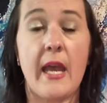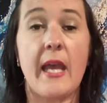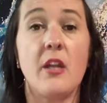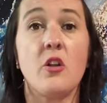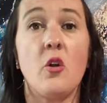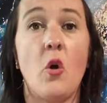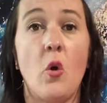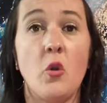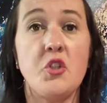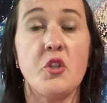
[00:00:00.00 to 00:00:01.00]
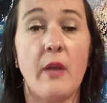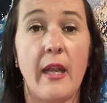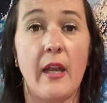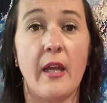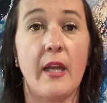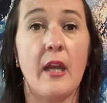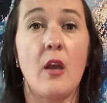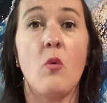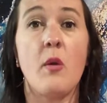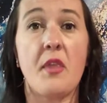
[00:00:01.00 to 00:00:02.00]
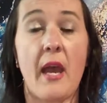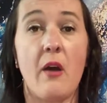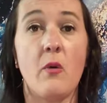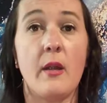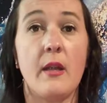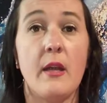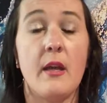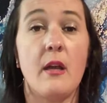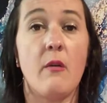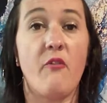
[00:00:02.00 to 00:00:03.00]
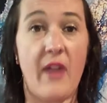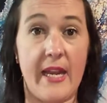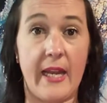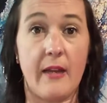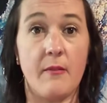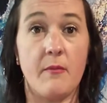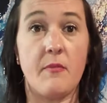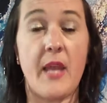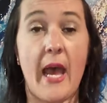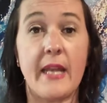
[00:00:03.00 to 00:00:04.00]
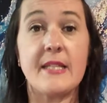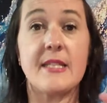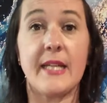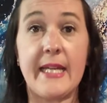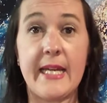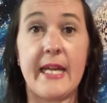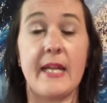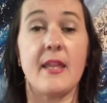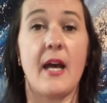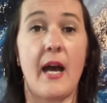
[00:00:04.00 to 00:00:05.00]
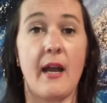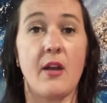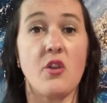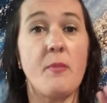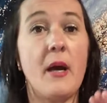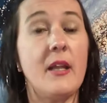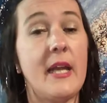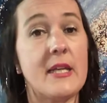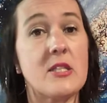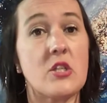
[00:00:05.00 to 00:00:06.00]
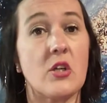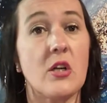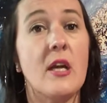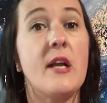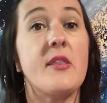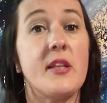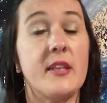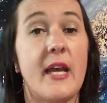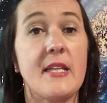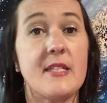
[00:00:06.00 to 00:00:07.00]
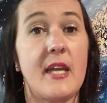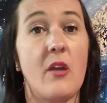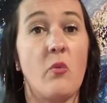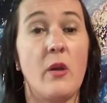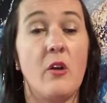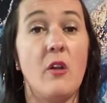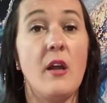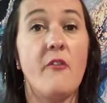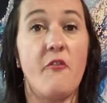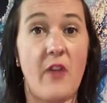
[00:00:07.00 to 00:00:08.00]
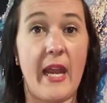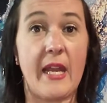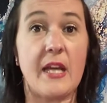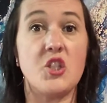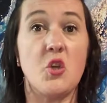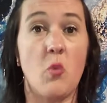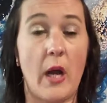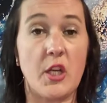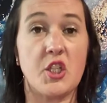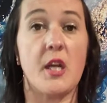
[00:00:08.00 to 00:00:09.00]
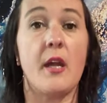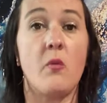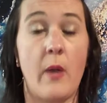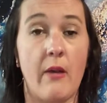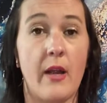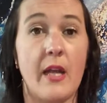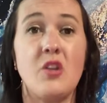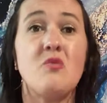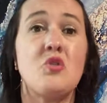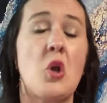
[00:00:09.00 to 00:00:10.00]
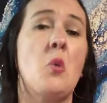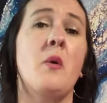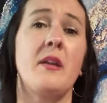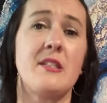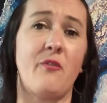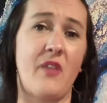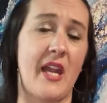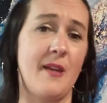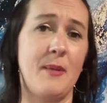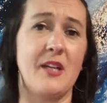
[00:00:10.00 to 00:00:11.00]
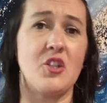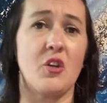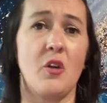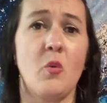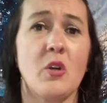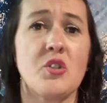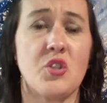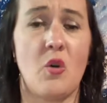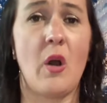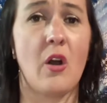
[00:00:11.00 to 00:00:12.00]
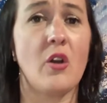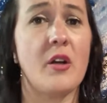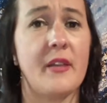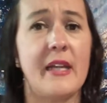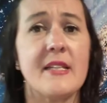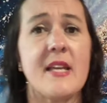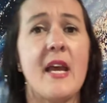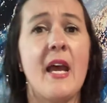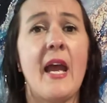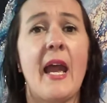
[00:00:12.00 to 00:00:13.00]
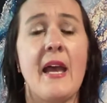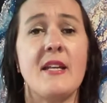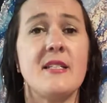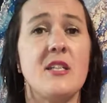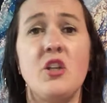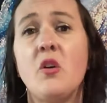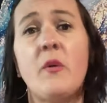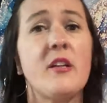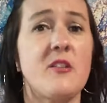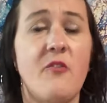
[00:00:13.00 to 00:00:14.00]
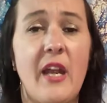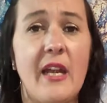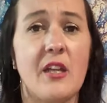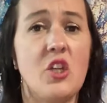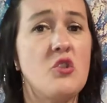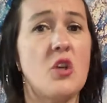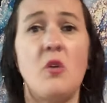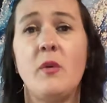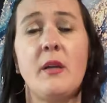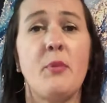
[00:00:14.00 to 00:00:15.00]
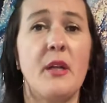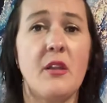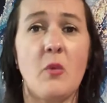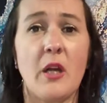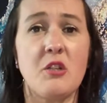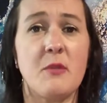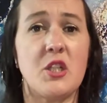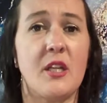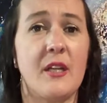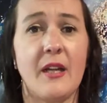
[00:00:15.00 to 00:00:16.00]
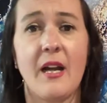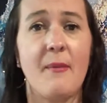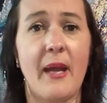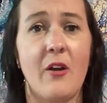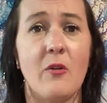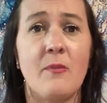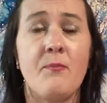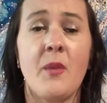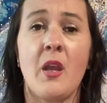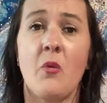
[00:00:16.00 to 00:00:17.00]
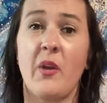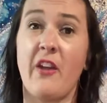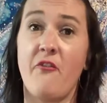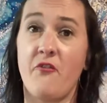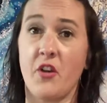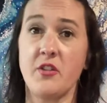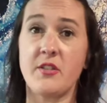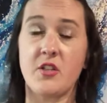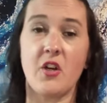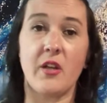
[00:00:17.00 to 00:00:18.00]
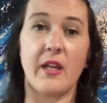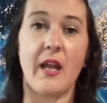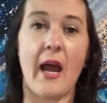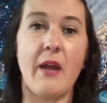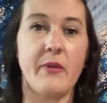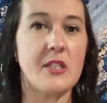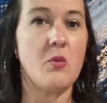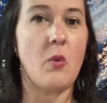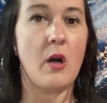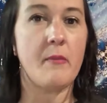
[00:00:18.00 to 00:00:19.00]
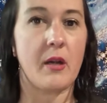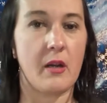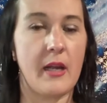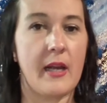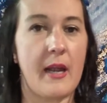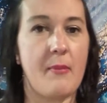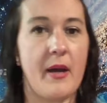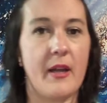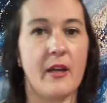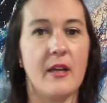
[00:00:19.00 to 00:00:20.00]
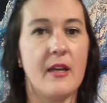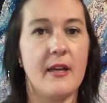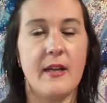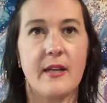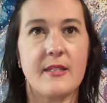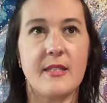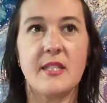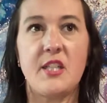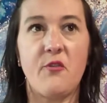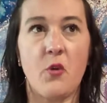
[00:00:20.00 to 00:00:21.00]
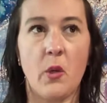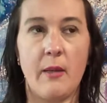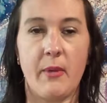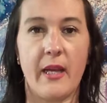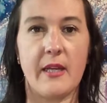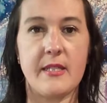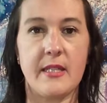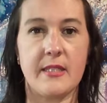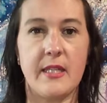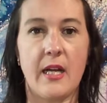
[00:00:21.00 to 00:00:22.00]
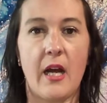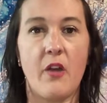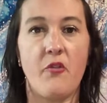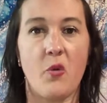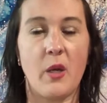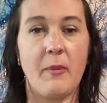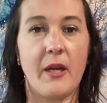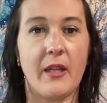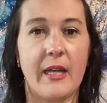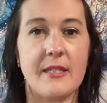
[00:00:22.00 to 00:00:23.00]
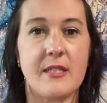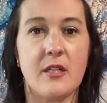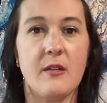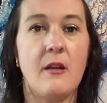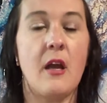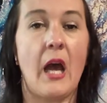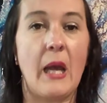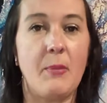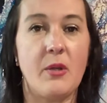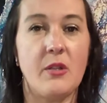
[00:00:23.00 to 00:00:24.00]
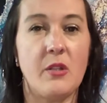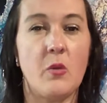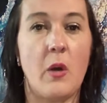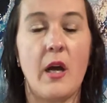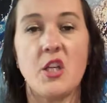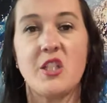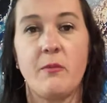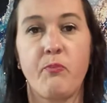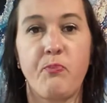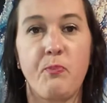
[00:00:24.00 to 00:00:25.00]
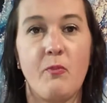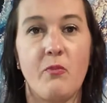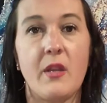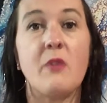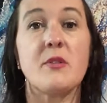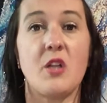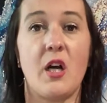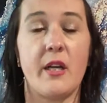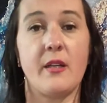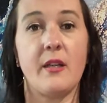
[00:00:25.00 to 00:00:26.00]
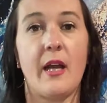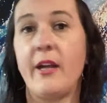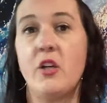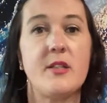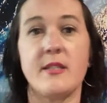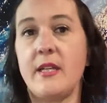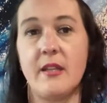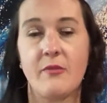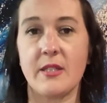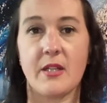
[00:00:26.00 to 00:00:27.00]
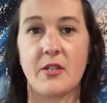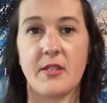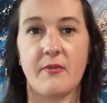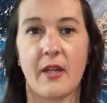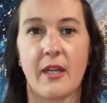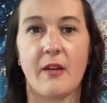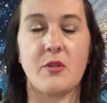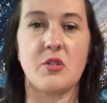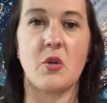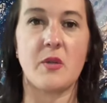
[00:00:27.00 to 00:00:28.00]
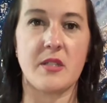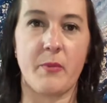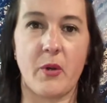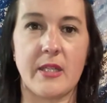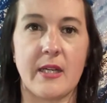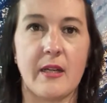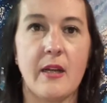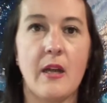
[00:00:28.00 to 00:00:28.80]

And it'll hold your ink without fading. That is the key. The higher the polyester, the less it will fade as you wash it and wear it. And you don't want it to fade because you're going to work so hard on these and you don't want it to fade. You don't want to put it in the washing machine and it come out when I first started, I went to Walmart and I bought a, 60 40 blend, 60 cotton, 40 polyester. I put it in the wash, it was gone. I couldn't see the results of it and I was so disappointed.